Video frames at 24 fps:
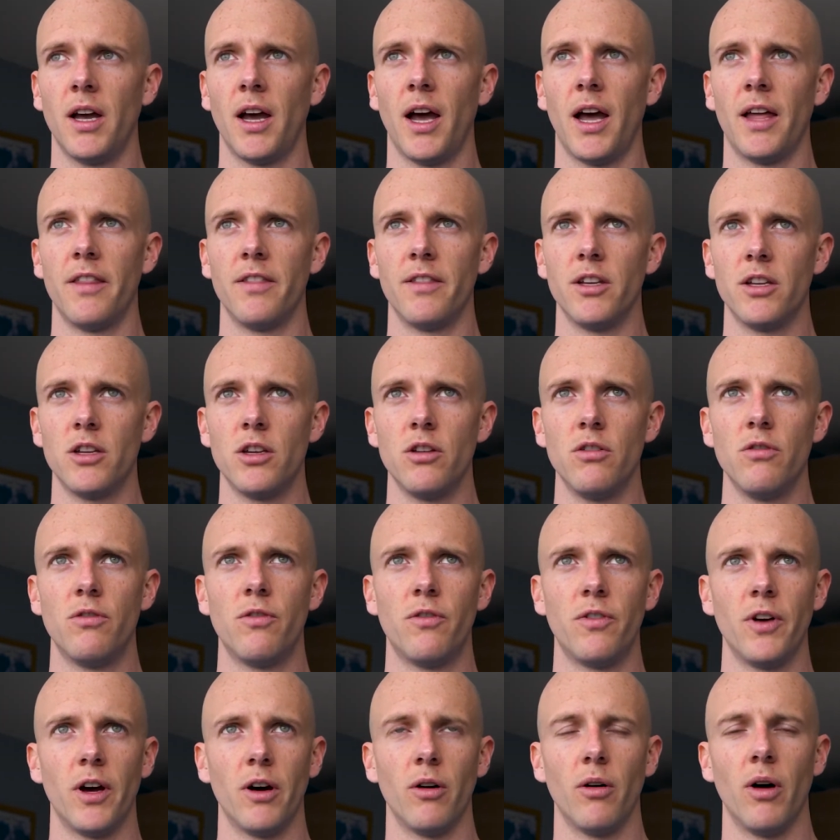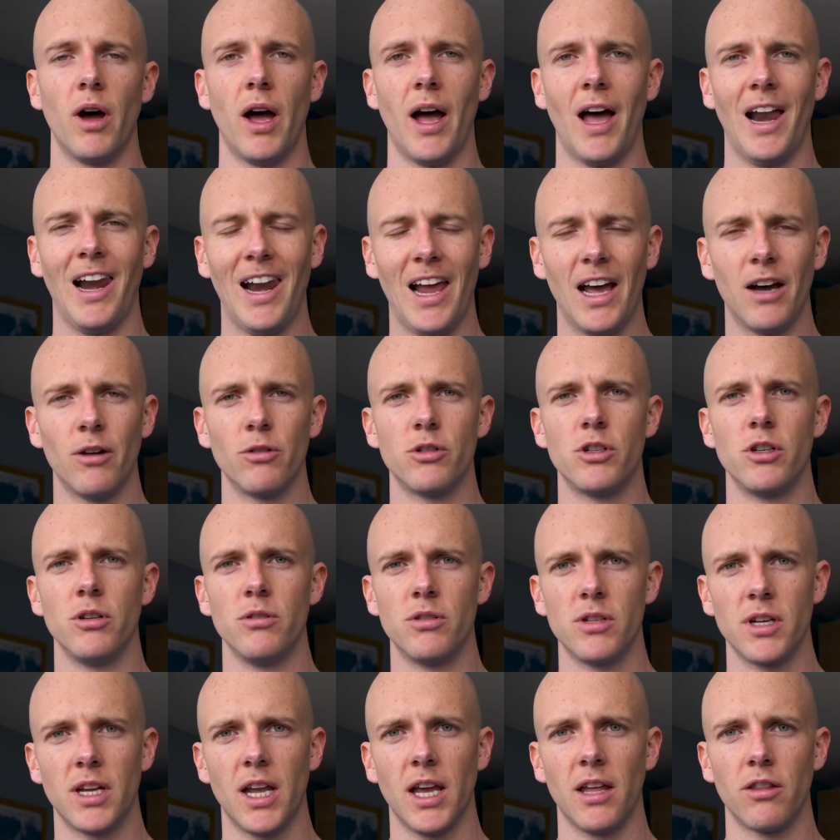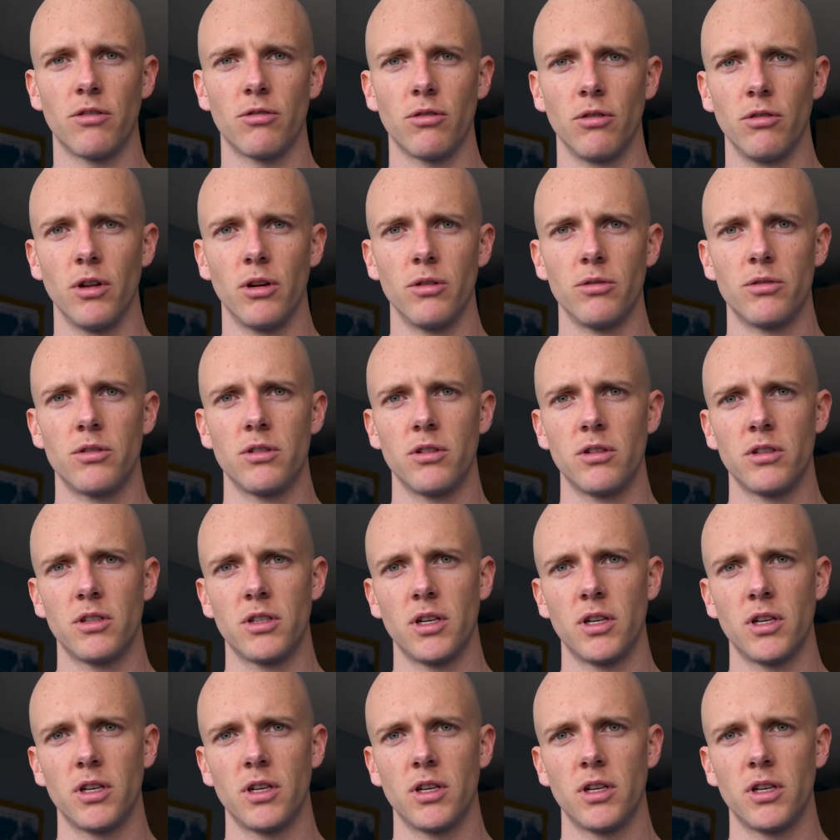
and that you felt allowed you to get through those